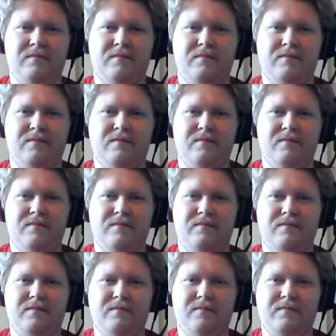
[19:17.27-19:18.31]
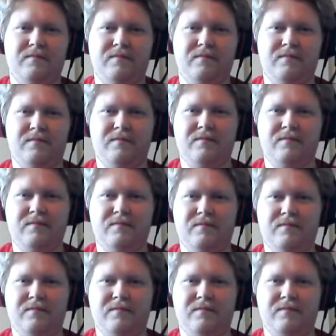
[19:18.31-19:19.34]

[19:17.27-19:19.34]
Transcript: (silence)